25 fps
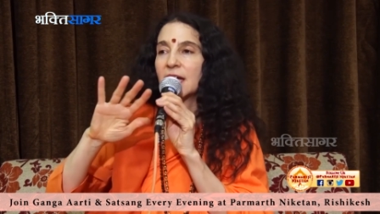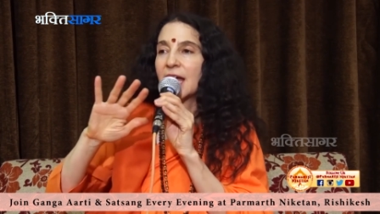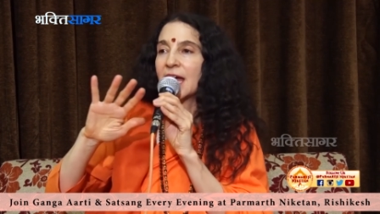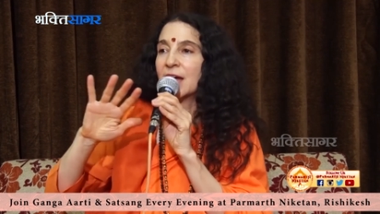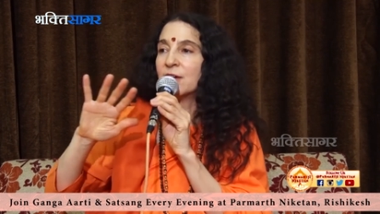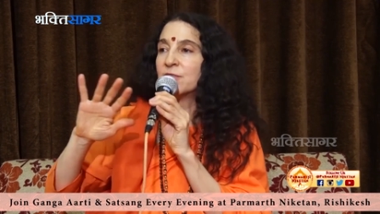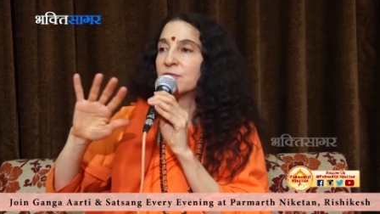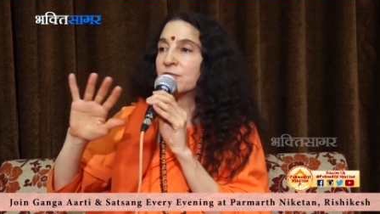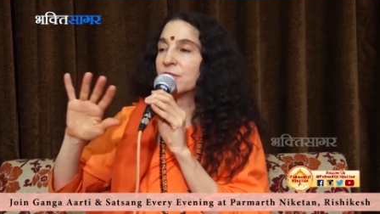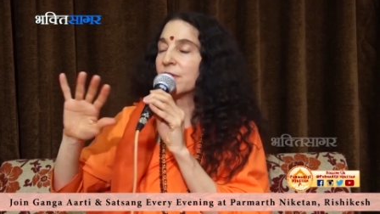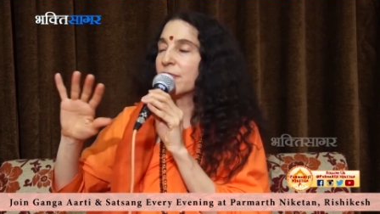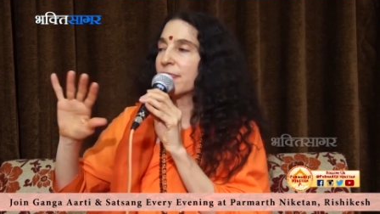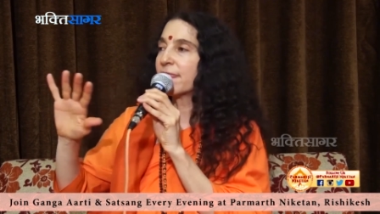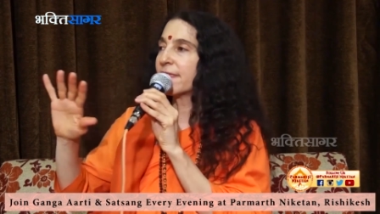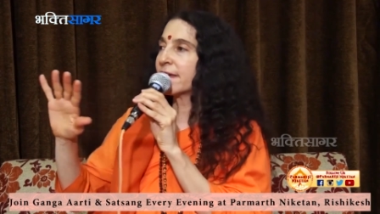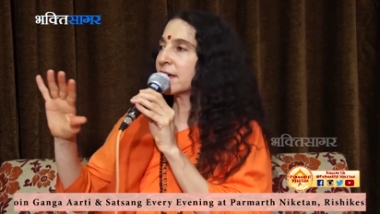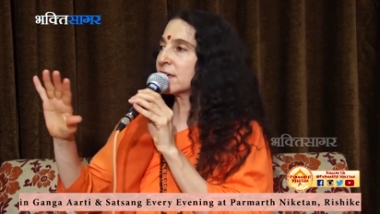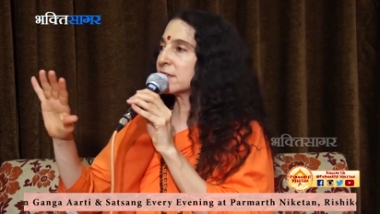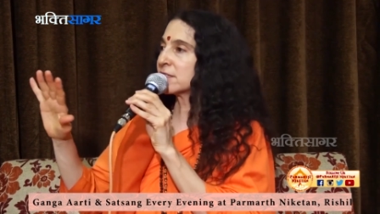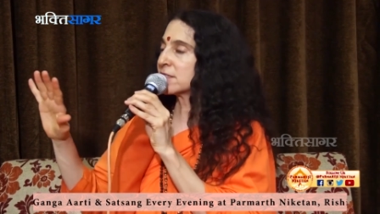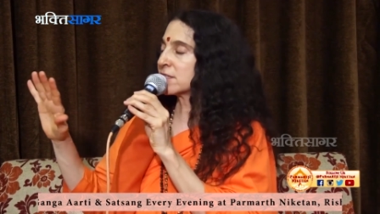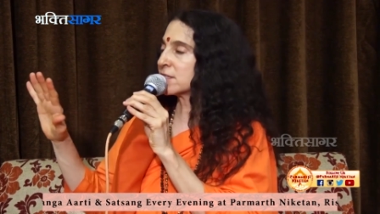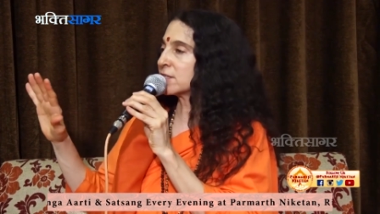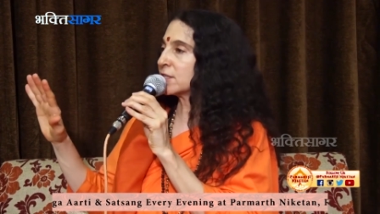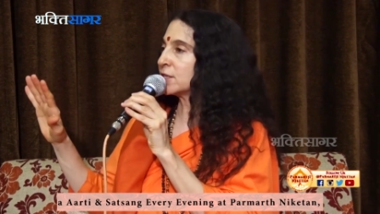
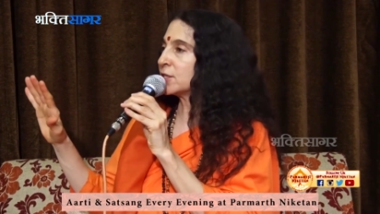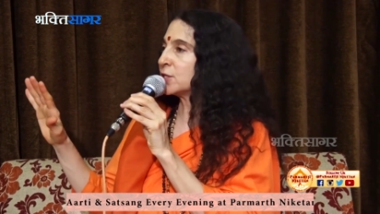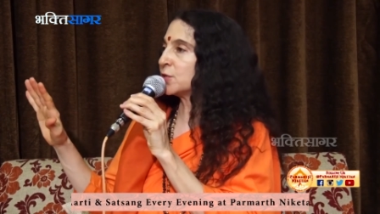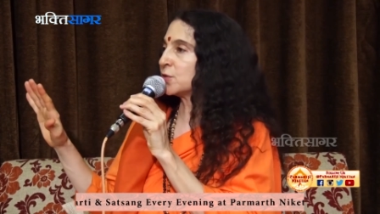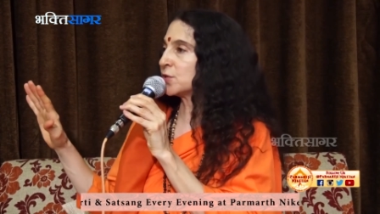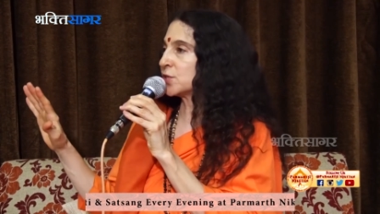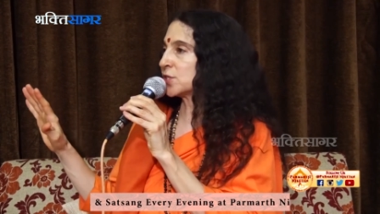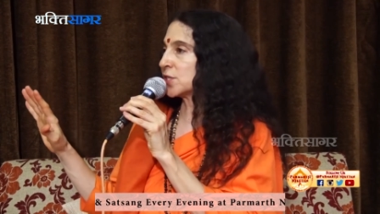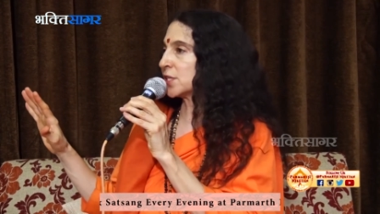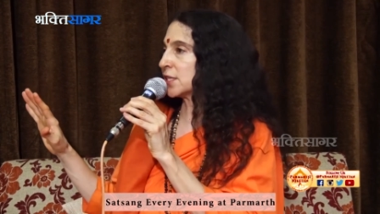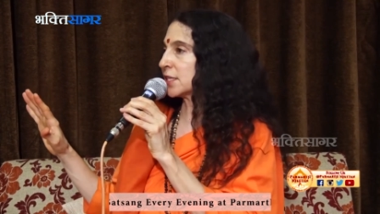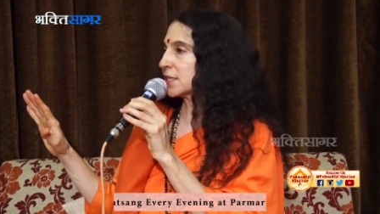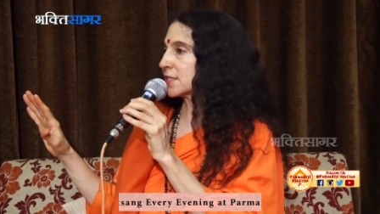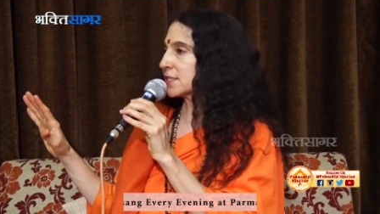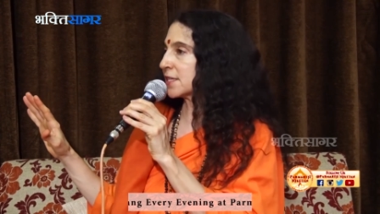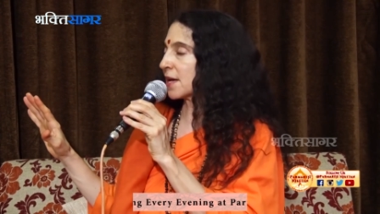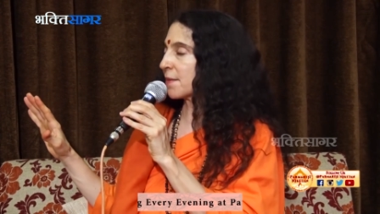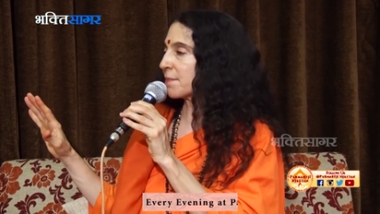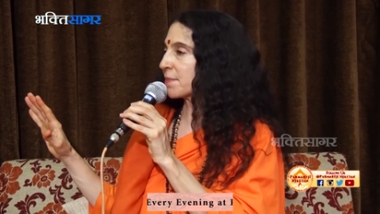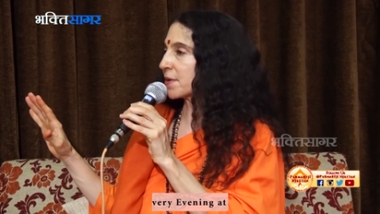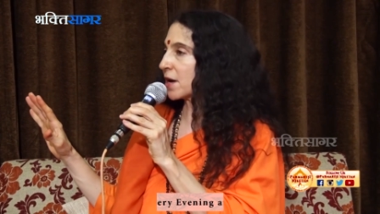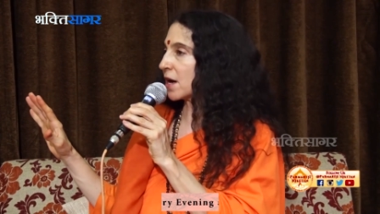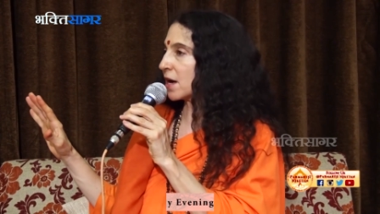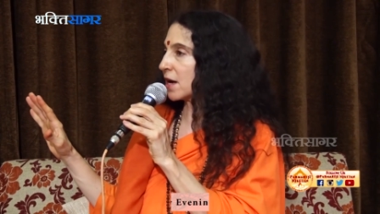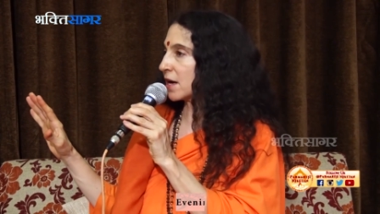everything is an illusion
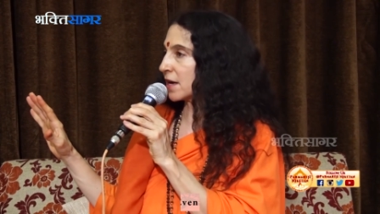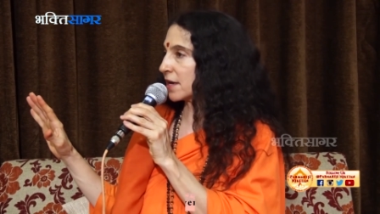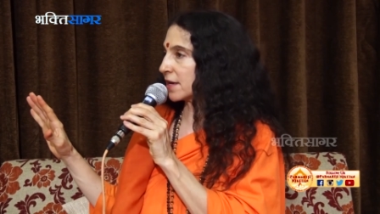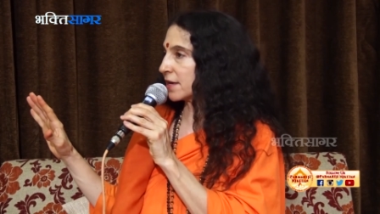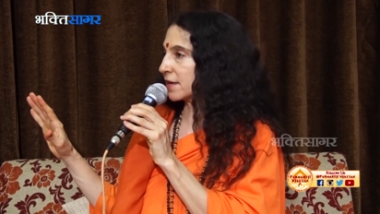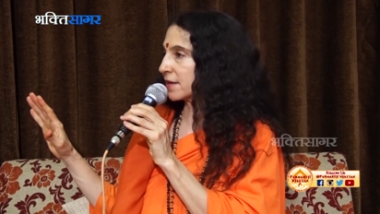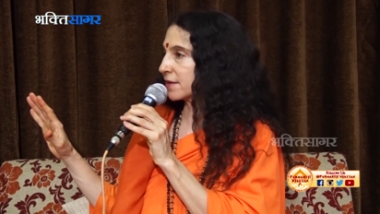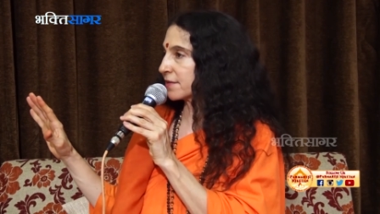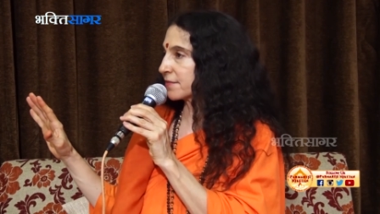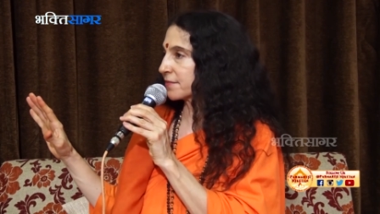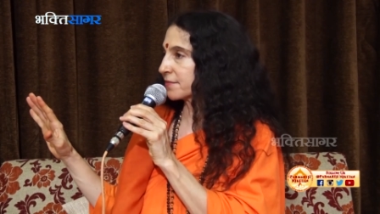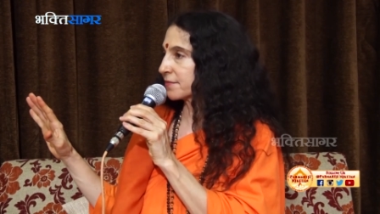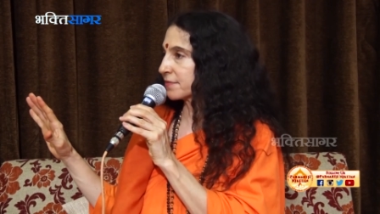except God,